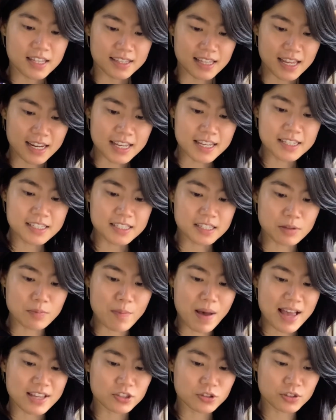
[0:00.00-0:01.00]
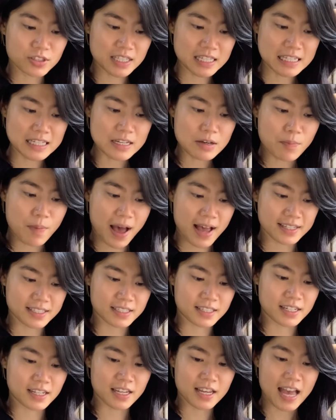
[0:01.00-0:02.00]
that is, the master's
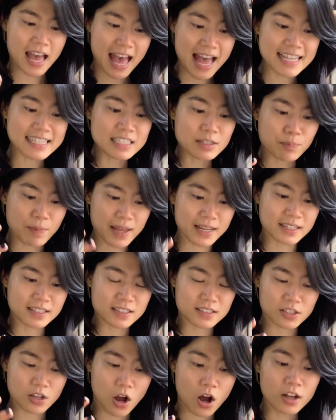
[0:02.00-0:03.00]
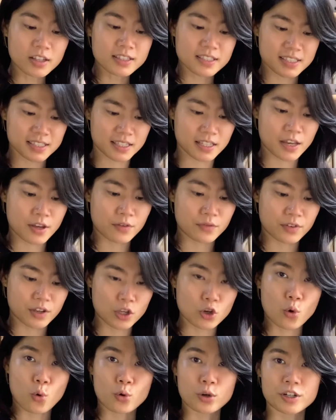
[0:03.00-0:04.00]
incapacity and dependence on the slave
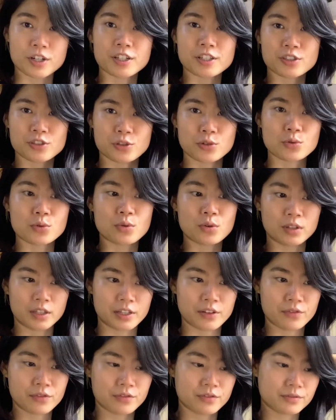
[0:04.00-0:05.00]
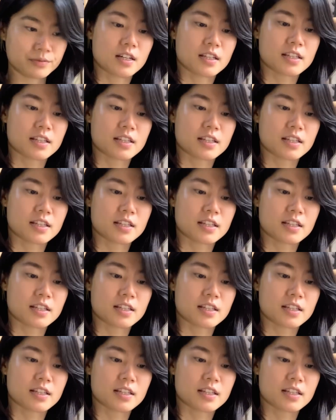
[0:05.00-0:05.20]
in order to live.